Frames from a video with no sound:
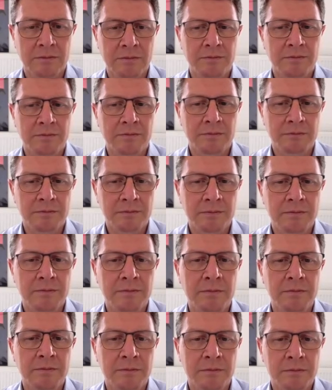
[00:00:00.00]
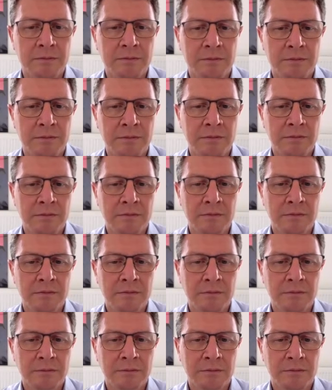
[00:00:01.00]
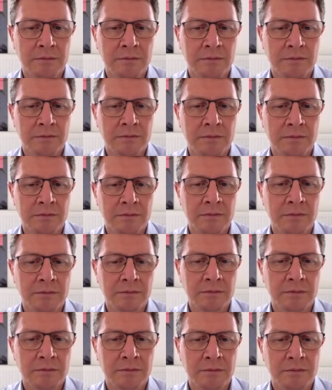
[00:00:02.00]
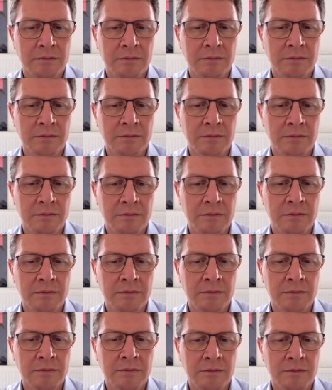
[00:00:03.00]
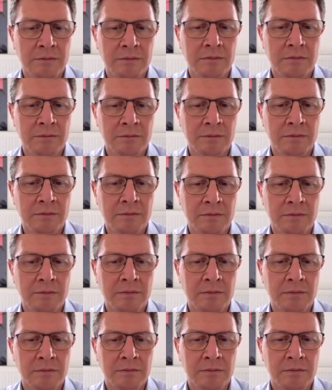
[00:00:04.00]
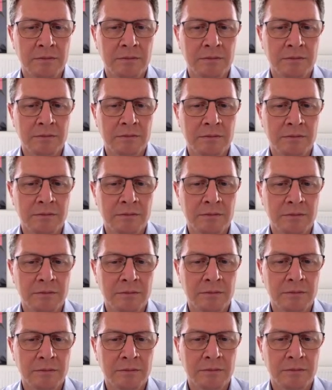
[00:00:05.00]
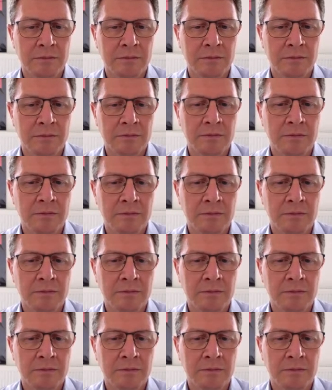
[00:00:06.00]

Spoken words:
This person isn't speaking.